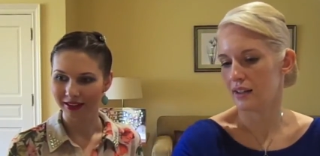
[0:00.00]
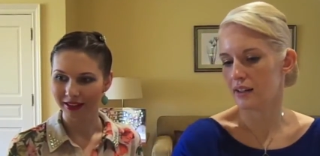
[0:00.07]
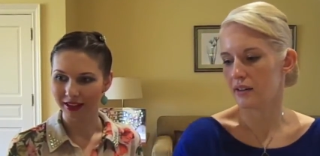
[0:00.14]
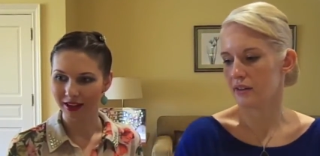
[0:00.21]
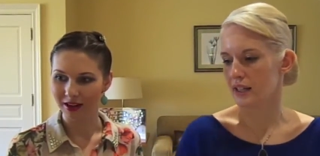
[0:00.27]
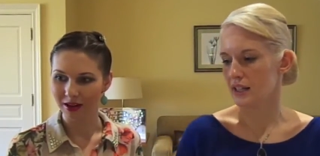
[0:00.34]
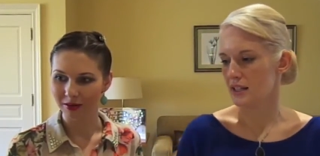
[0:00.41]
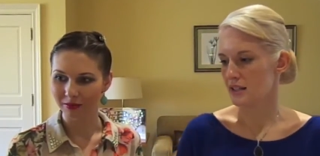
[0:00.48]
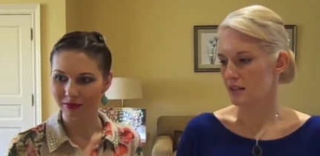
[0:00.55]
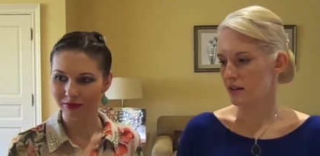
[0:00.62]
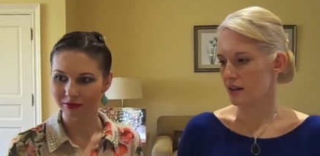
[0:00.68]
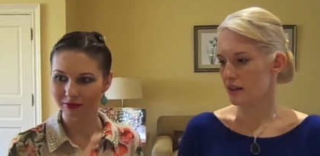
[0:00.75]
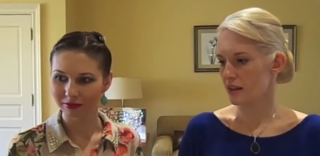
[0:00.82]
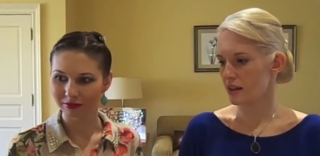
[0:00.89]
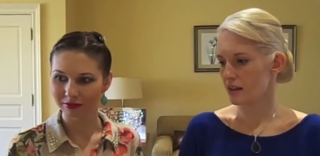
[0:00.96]
Speaker 1: Okay, so
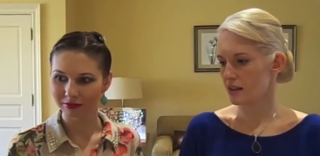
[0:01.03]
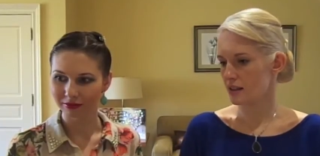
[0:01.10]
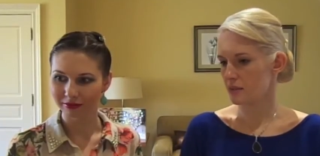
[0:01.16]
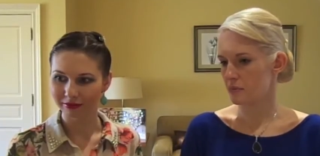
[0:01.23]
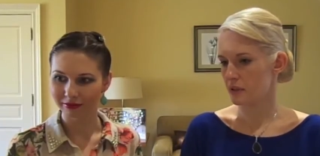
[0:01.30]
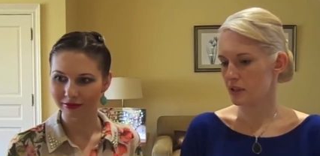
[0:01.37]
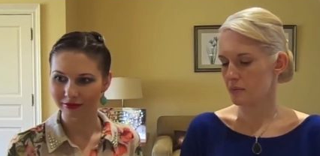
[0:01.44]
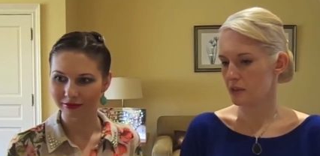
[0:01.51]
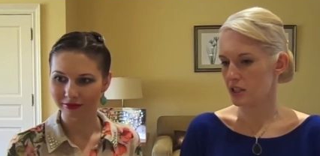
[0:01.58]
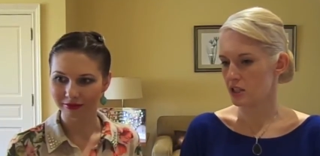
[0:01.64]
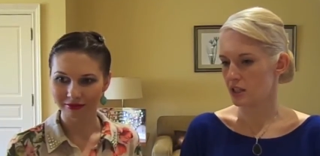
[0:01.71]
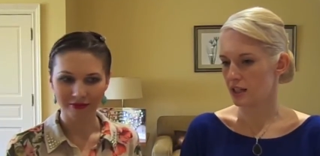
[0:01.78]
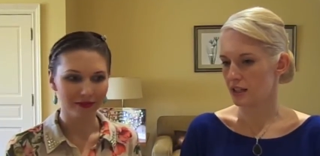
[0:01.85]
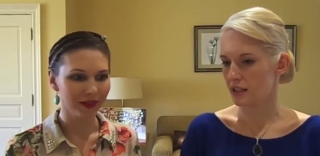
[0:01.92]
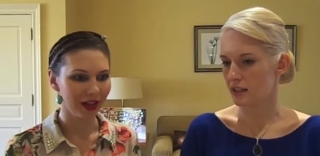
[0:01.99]
I think that's pretty
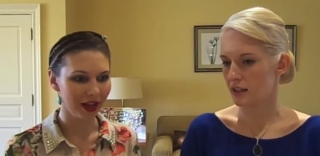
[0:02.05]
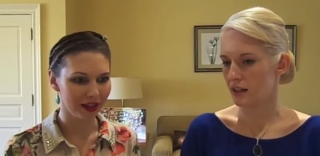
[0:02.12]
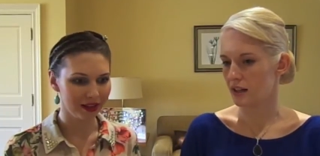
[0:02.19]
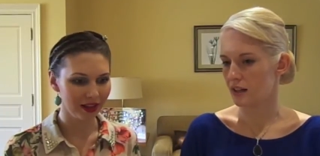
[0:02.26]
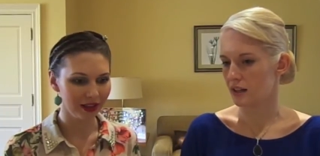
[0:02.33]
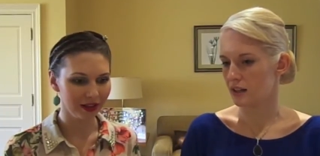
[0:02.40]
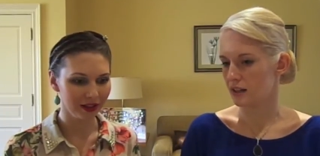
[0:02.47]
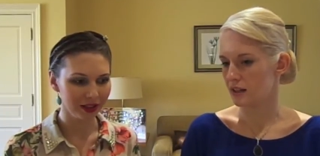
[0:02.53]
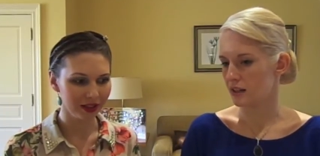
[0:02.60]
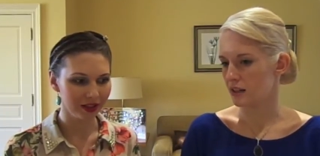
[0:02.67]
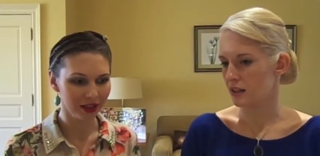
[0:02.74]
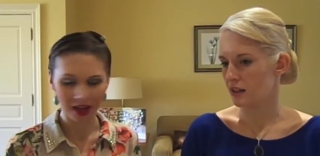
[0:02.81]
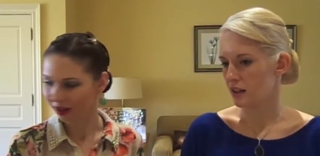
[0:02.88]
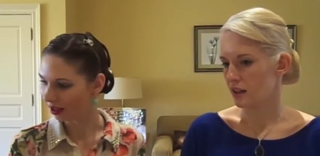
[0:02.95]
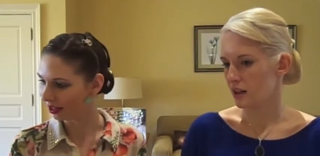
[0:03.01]
much it. I think that's,
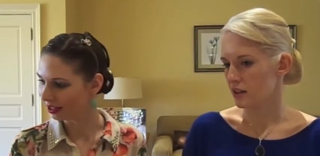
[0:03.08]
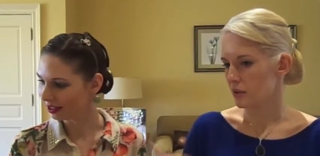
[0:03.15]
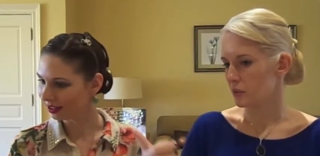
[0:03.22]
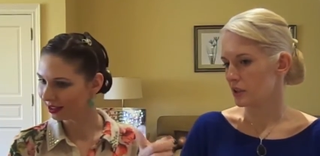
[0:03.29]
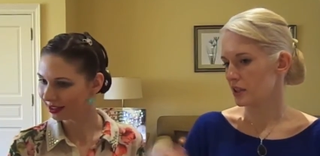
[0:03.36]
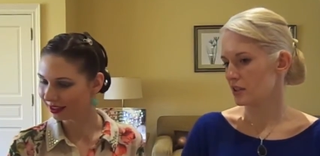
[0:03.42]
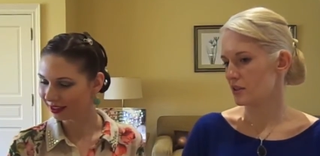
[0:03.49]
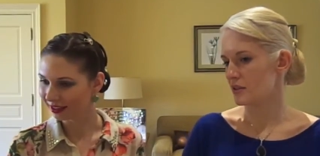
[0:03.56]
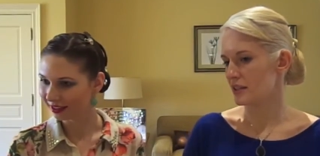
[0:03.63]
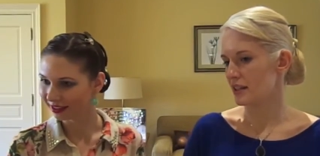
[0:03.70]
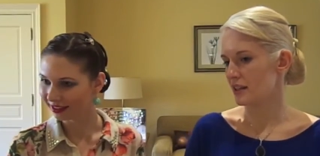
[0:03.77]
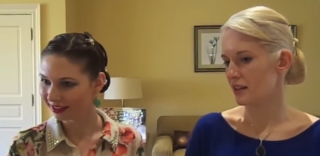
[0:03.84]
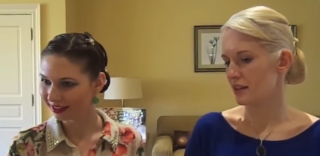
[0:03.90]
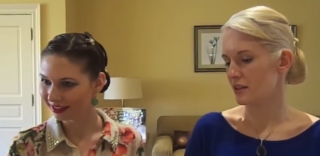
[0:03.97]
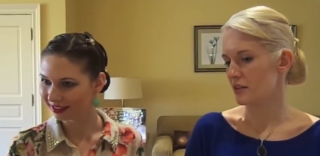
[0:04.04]
yeah. I think you wanted to
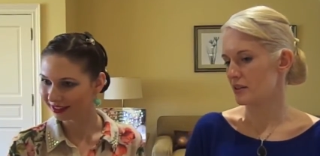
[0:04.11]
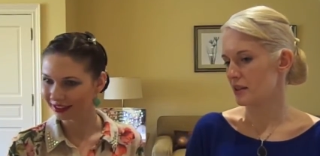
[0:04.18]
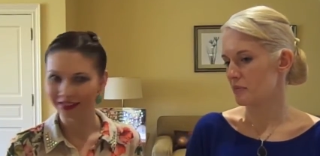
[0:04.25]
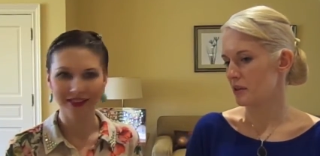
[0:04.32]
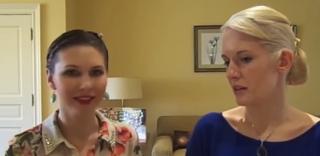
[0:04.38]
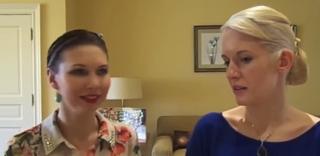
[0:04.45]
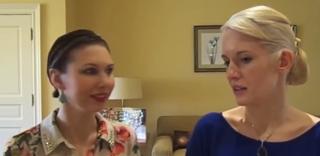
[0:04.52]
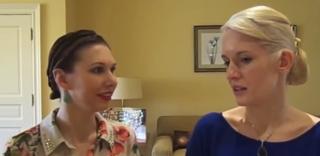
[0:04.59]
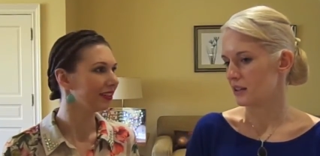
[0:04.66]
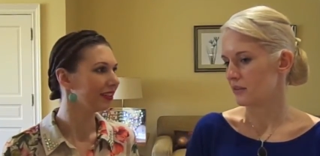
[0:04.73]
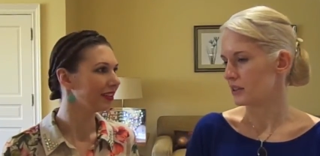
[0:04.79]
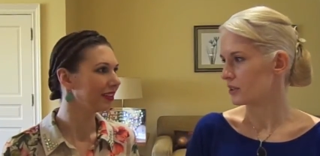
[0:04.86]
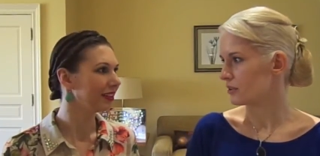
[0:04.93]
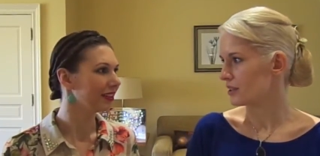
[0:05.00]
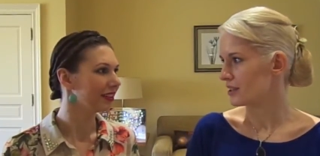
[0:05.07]
say about the
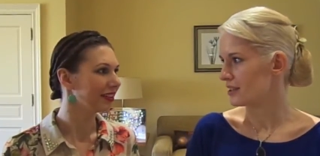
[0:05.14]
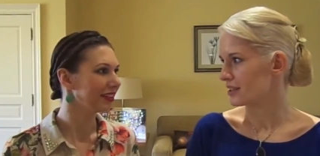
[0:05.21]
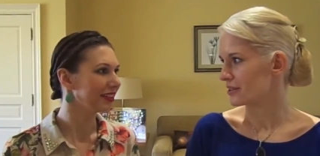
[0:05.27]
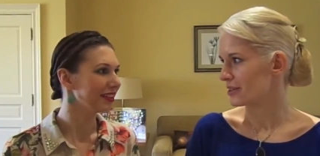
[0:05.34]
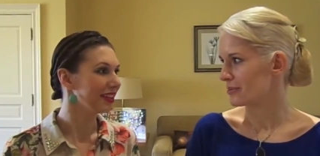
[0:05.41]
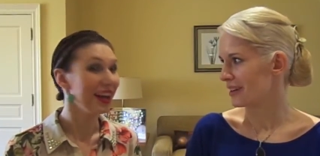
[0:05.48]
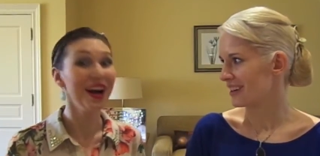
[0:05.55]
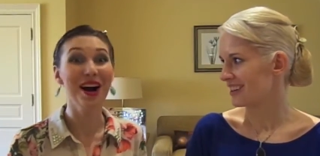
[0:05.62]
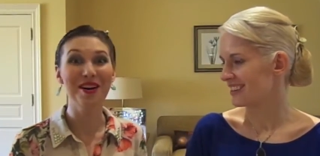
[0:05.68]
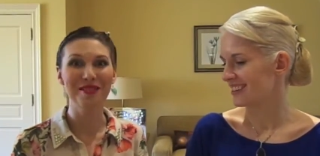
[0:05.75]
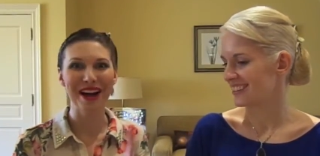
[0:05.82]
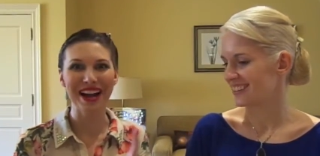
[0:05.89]
Victoria's Secret thing. Oh,